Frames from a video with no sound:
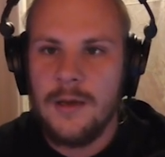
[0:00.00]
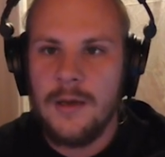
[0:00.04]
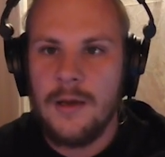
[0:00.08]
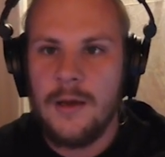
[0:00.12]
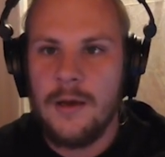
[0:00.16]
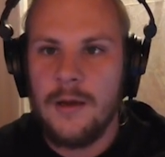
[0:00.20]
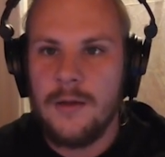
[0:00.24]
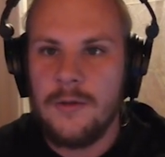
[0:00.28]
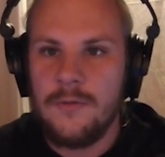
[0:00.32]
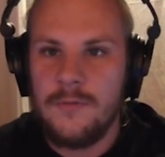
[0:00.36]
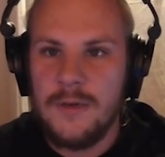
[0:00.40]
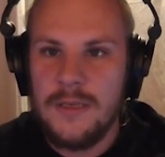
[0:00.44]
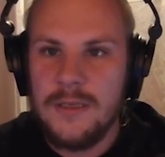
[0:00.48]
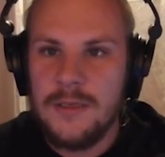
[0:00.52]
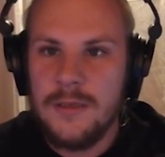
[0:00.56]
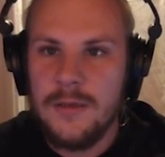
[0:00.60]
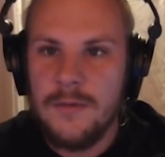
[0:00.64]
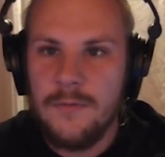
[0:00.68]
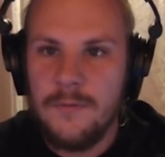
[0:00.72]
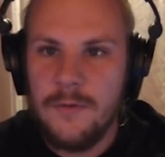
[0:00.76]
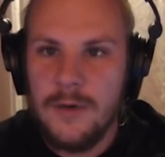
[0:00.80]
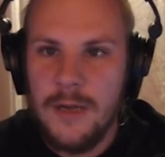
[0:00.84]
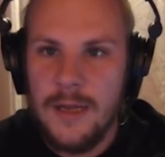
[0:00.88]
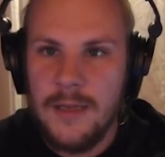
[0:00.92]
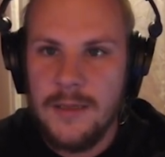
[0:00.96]
The reason
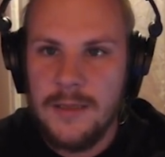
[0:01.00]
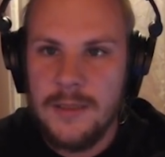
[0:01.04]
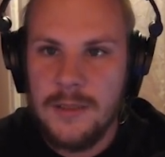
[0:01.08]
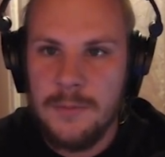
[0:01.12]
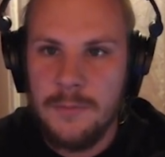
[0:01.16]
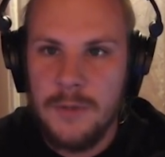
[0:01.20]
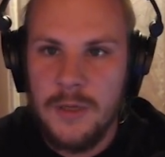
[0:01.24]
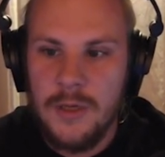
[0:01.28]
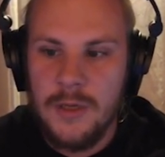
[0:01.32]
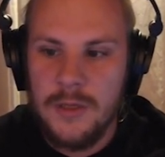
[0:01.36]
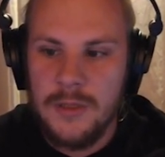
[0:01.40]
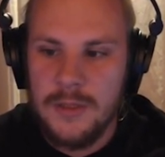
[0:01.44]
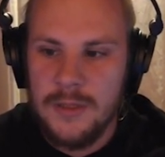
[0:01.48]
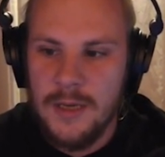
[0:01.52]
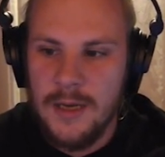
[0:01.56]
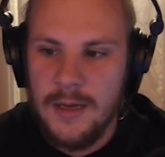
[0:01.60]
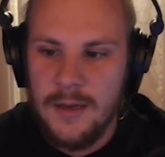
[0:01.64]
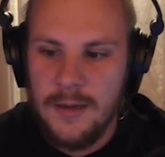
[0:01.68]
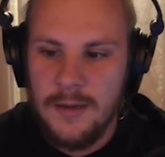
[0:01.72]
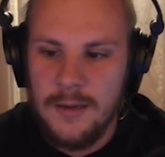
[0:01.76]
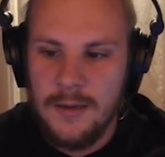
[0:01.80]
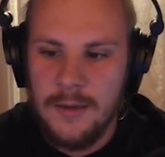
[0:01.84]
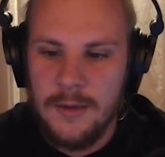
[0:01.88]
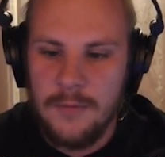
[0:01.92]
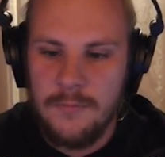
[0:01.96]
for that is because
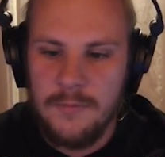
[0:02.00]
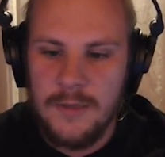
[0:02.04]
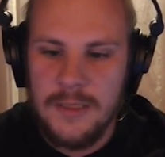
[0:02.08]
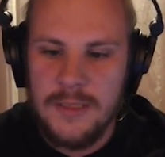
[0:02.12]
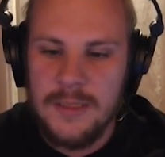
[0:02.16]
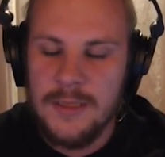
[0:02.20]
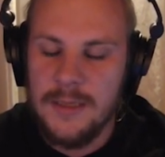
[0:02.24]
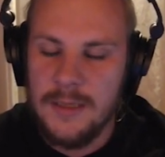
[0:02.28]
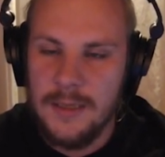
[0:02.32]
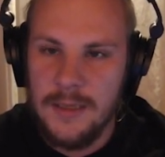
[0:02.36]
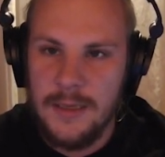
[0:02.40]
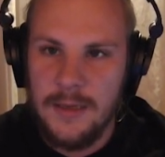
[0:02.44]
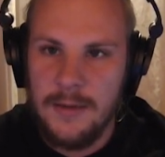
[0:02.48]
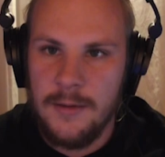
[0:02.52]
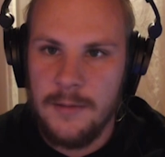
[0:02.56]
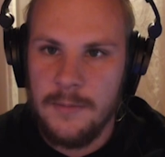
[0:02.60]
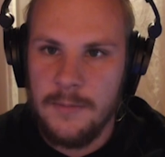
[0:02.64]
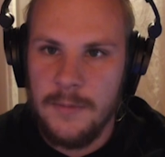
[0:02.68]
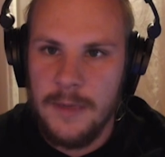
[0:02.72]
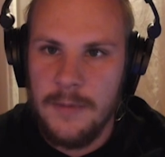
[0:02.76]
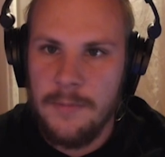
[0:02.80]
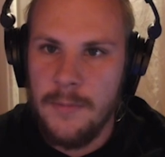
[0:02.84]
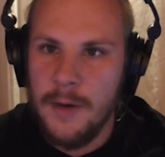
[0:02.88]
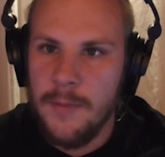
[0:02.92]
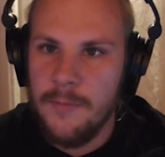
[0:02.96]
recently
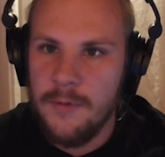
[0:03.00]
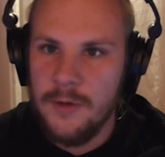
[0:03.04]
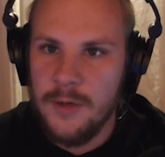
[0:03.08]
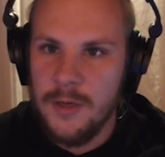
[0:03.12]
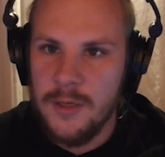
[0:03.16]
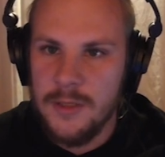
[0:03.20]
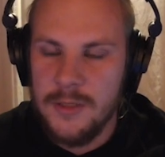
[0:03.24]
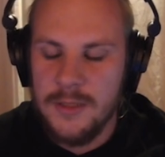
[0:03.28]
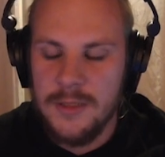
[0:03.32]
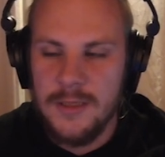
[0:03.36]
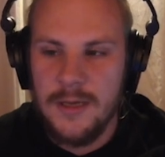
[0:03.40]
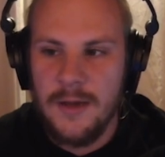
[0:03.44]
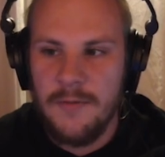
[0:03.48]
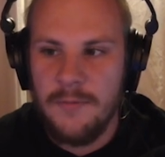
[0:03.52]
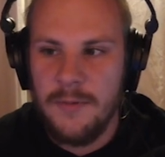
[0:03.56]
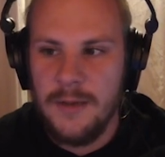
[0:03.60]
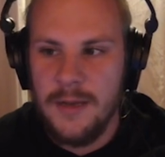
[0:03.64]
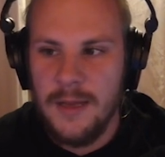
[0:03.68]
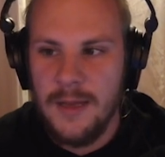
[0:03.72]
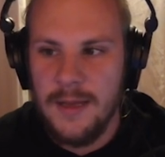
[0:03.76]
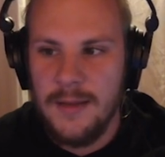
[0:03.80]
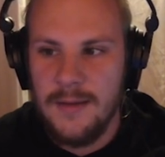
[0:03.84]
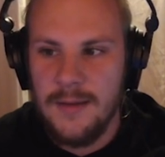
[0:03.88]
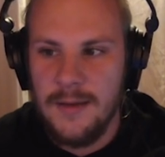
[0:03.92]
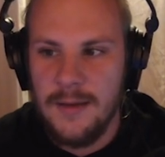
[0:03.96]
in my productions I've been
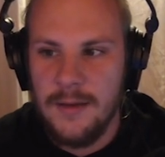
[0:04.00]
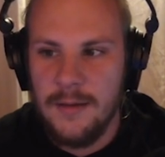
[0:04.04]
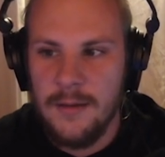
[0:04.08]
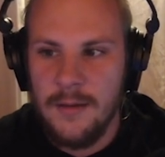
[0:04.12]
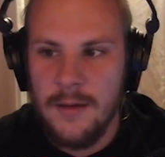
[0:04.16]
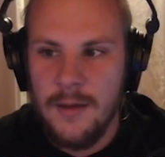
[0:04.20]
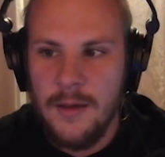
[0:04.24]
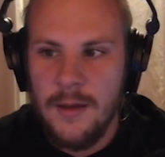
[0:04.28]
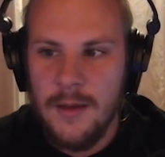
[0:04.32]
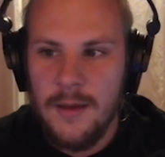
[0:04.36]
hitting